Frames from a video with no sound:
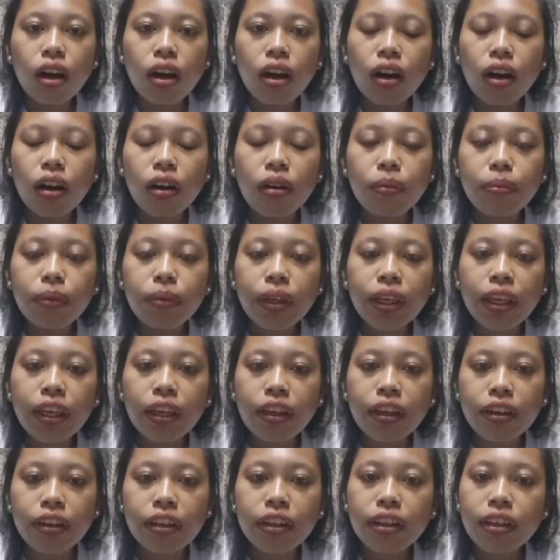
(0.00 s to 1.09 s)

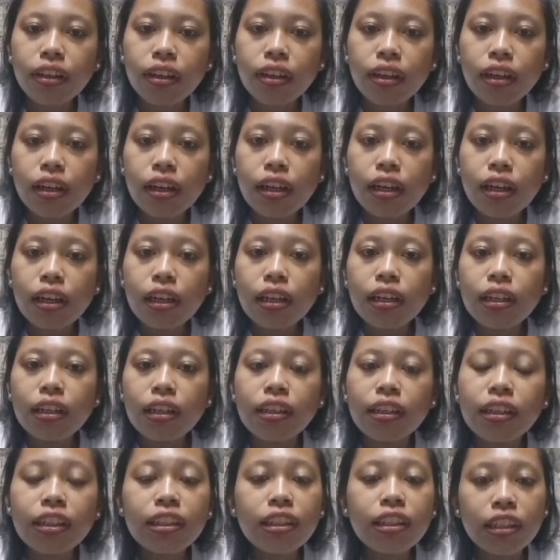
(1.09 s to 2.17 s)
Here,
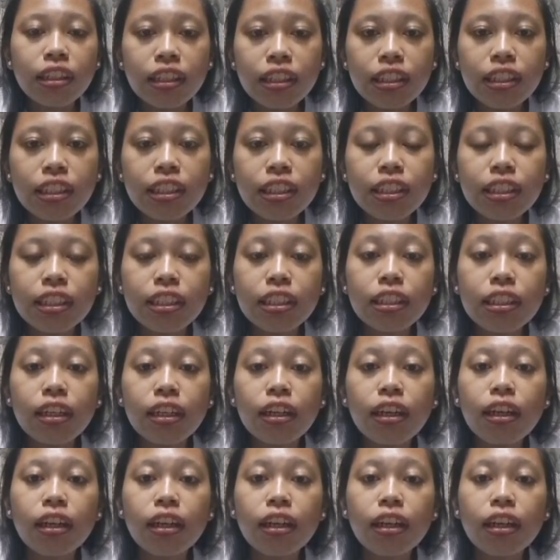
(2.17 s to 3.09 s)
learners